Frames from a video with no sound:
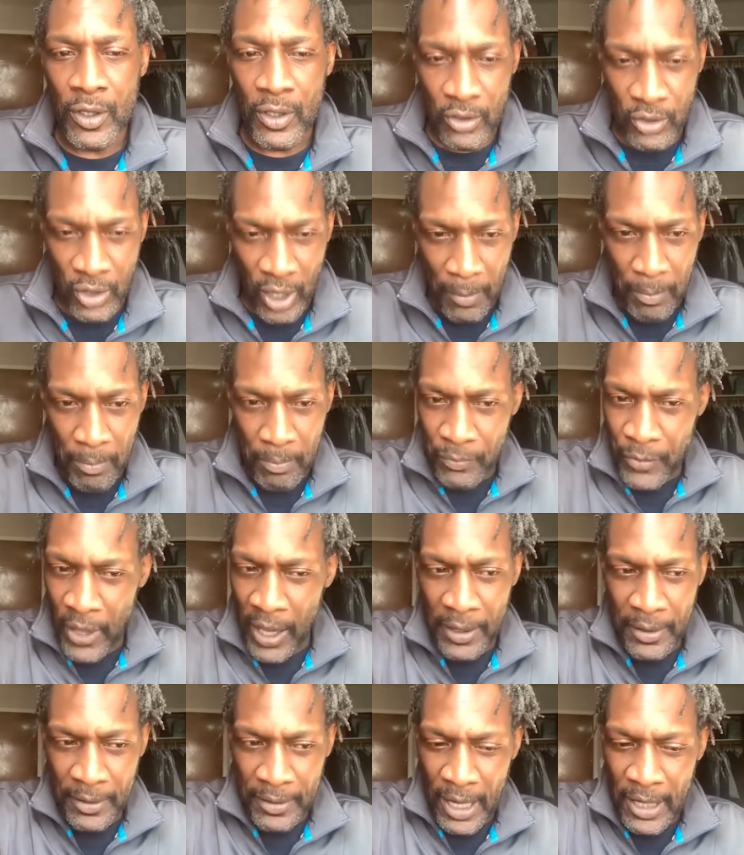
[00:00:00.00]
They,
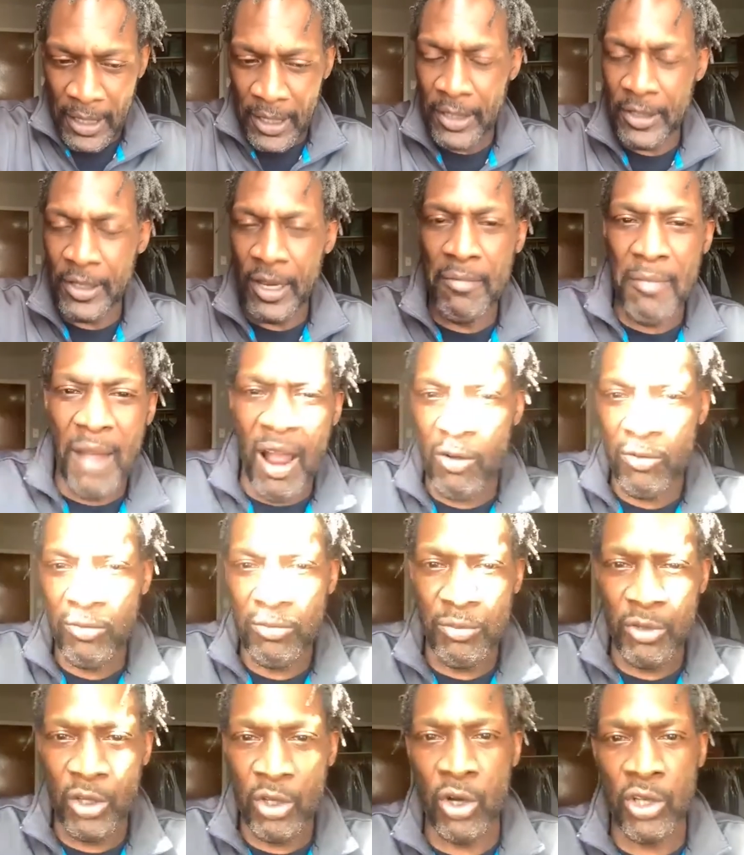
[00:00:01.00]
they they get them out
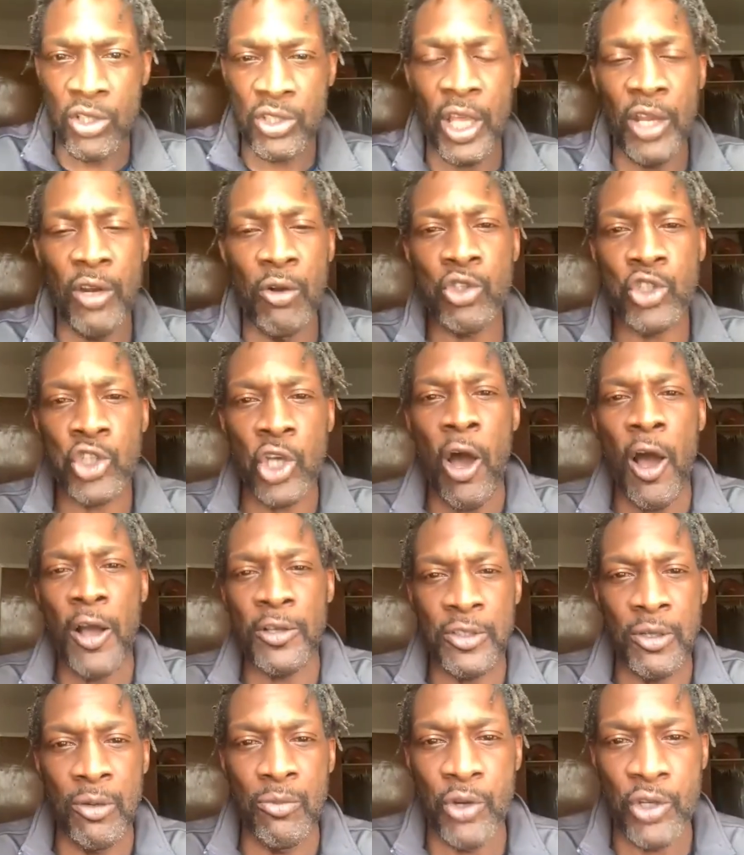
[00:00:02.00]
because they don't
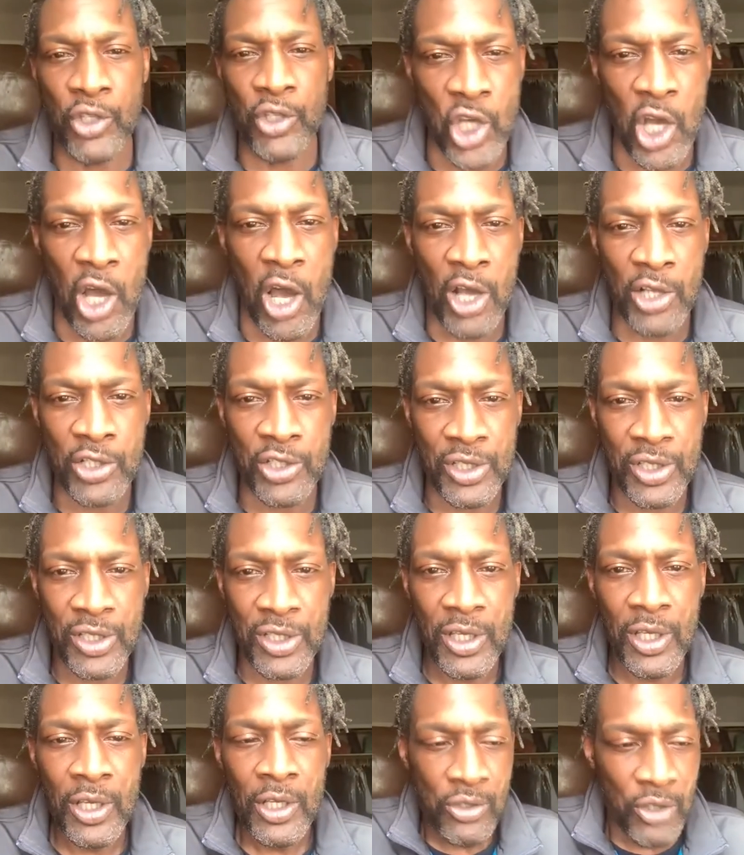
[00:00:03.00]
charge them with a charge.
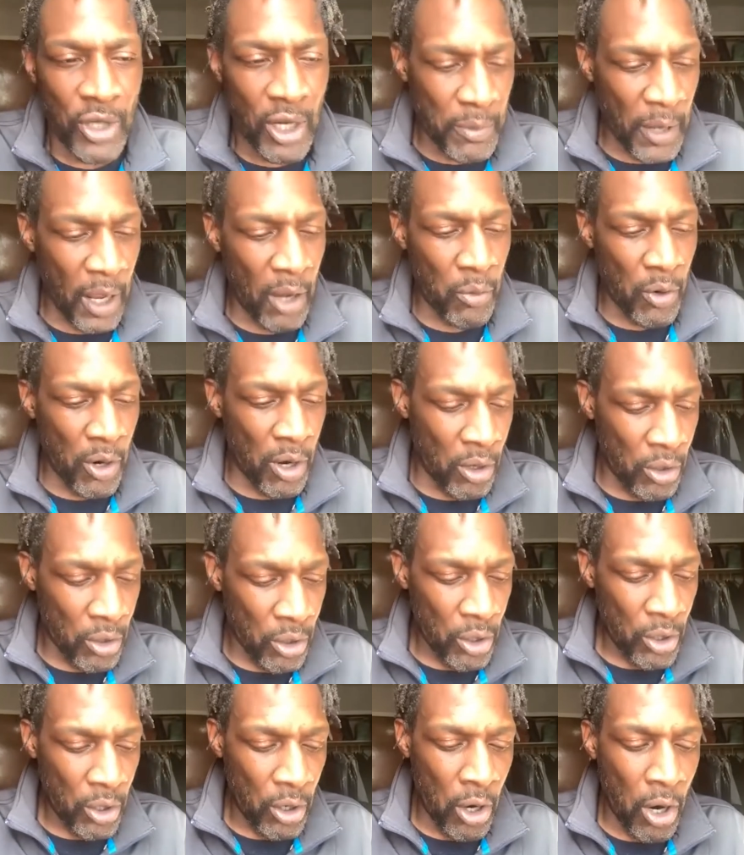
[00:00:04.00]
So they be like, well,
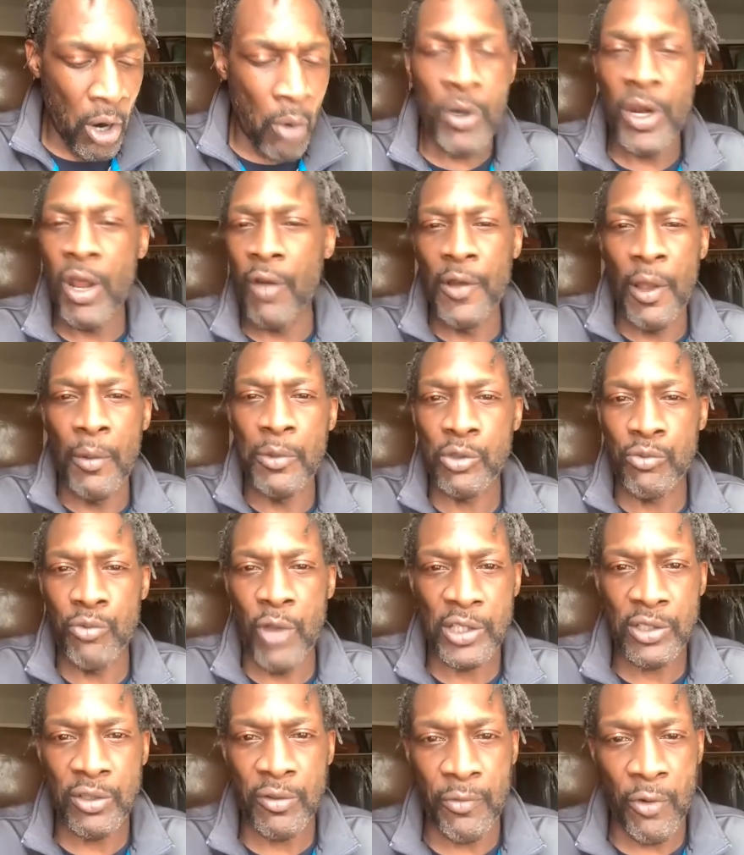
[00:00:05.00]
or uh, whatever they was
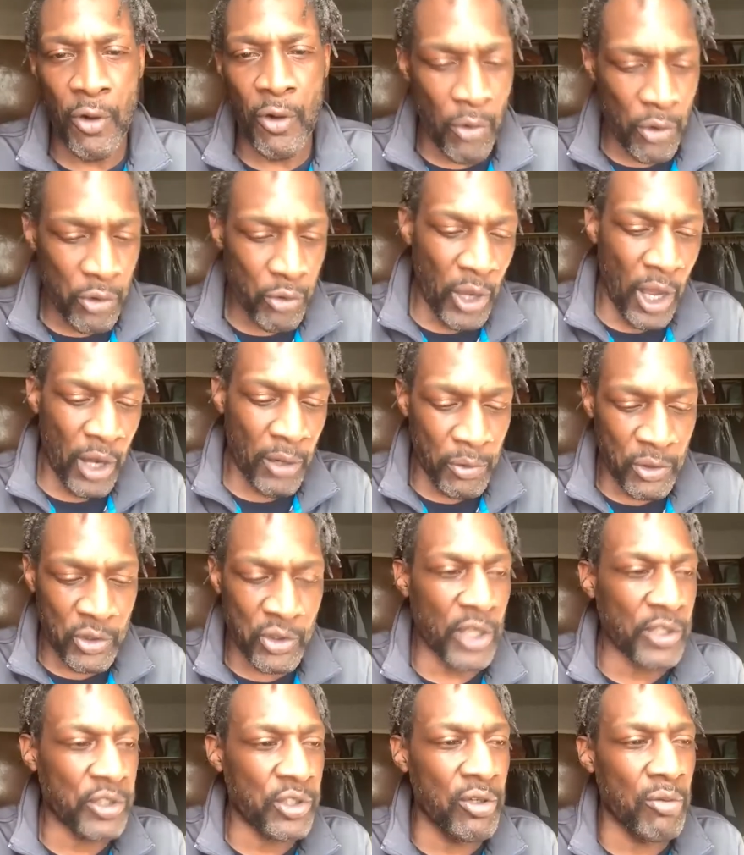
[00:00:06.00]
arrested for, well, you got a
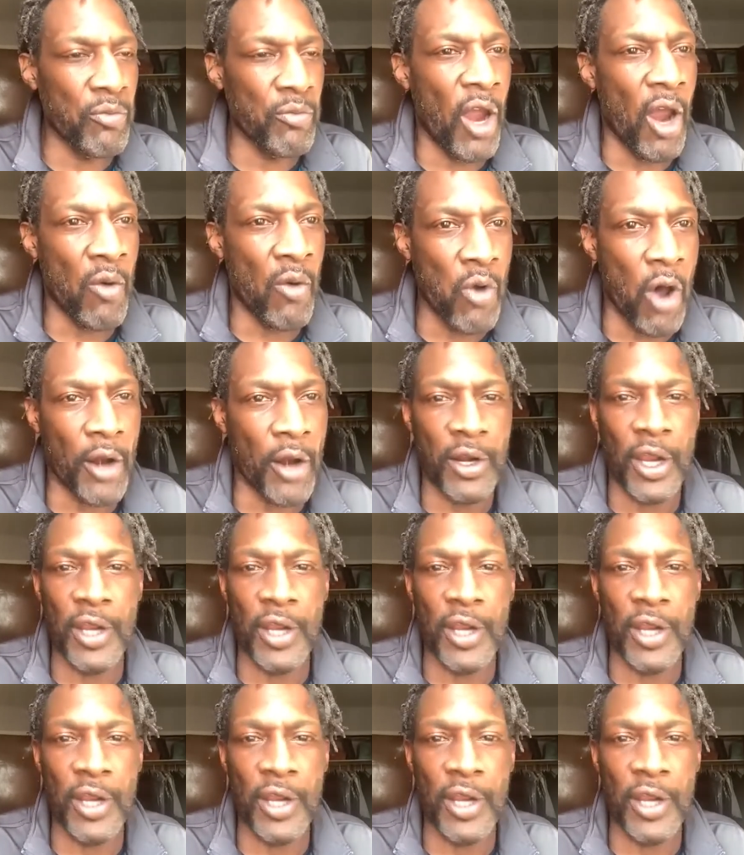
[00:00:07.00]
possession of marijuana.